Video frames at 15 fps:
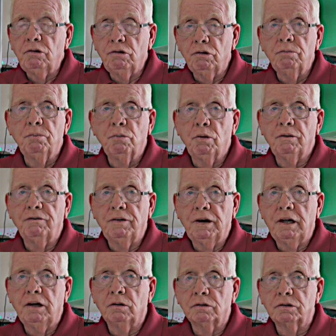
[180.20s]
do more
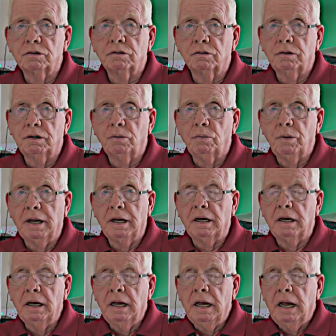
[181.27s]
videos during the
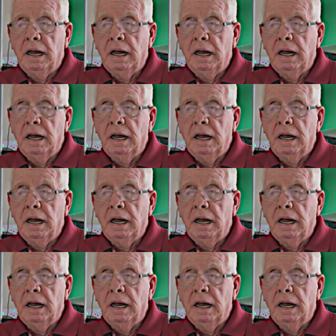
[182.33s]
week.